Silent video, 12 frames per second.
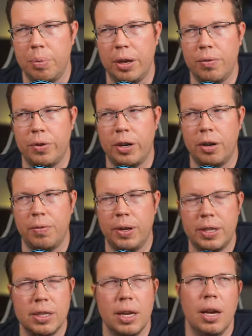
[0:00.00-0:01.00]
to keeping it for
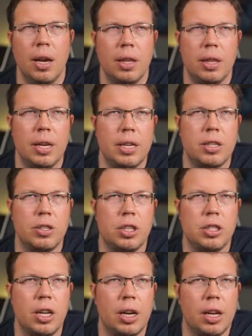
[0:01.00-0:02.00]
offense. The thing is, there's
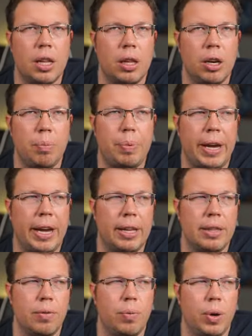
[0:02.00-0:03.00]
just not a clear
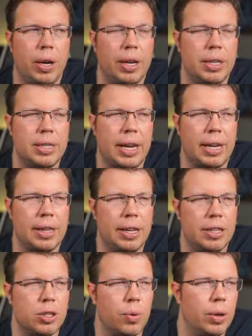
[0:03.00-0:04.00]
path of what
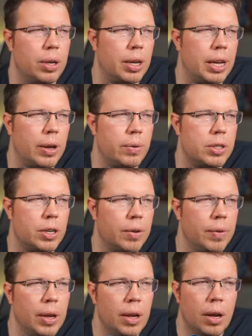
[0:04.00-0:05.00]
exactly it's going to
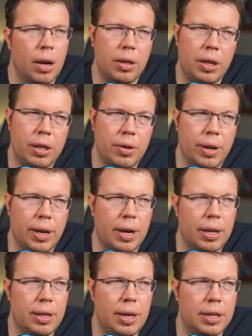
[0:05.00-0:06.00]
counter. On the other
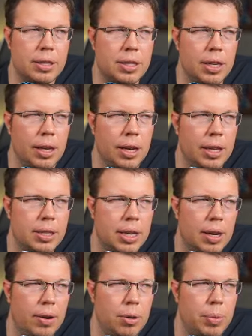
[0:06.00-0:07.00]
hand, I think it gets
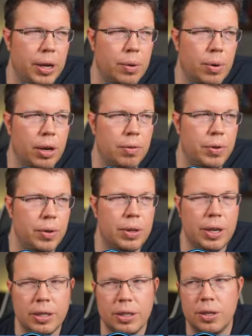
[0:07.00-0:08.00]
countered by quite a few
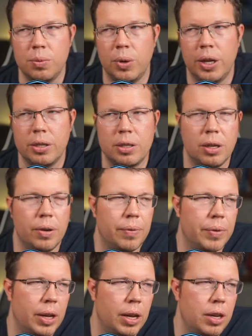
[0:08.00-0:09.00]
things as well,
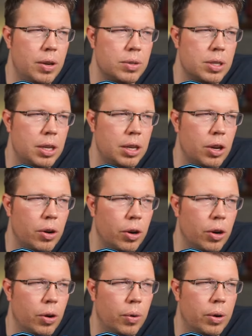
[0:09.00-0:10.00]
so use it
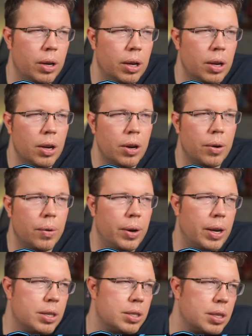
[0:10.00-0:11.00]
your own
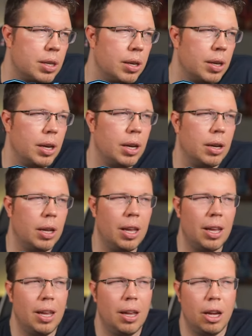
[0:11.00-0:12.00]
risk.
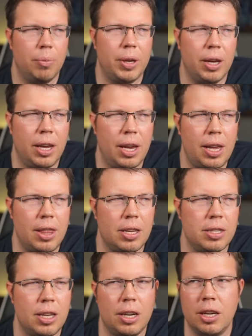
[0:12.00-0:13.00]
I'm like, hey,
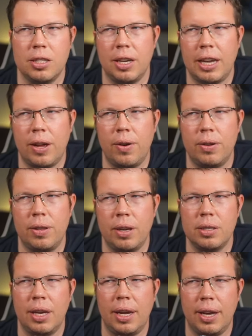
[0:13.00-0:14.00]
this thing doesn't counter
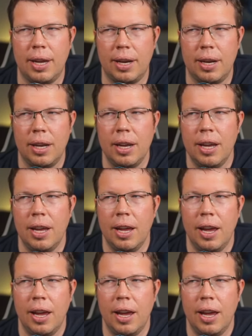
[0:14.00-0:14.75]
things, and